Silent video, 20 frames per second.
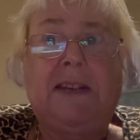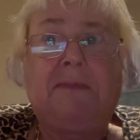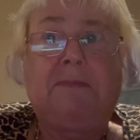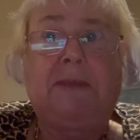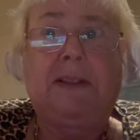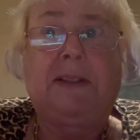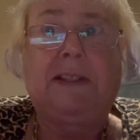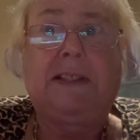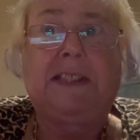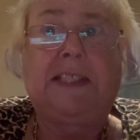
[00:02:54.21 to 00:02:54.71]

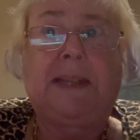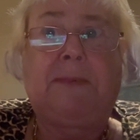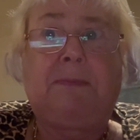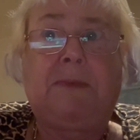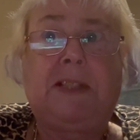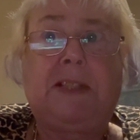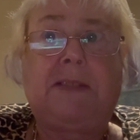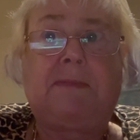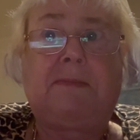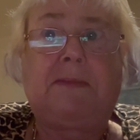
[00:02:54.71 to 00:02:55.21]
but
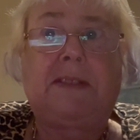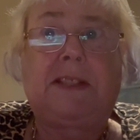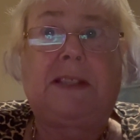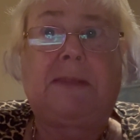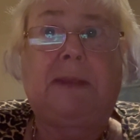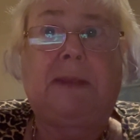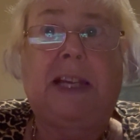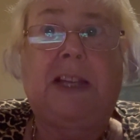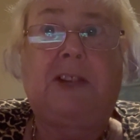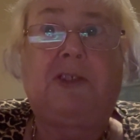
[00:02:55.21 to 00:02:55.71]
the
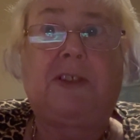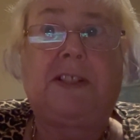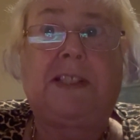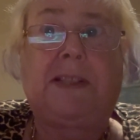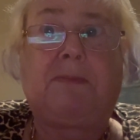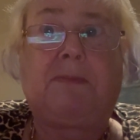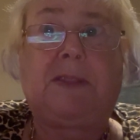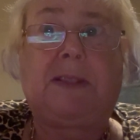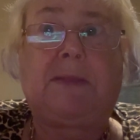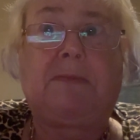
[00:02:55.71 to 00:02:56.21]
major
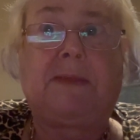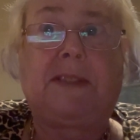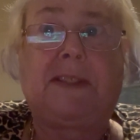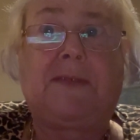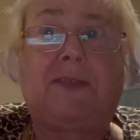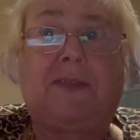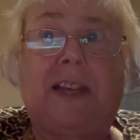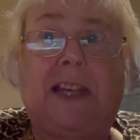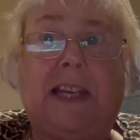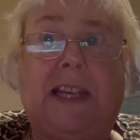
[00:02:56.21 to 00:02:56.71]
symptoms
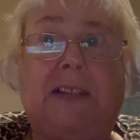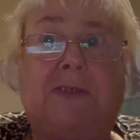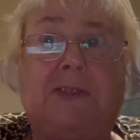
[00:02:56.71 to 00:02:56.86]
fade,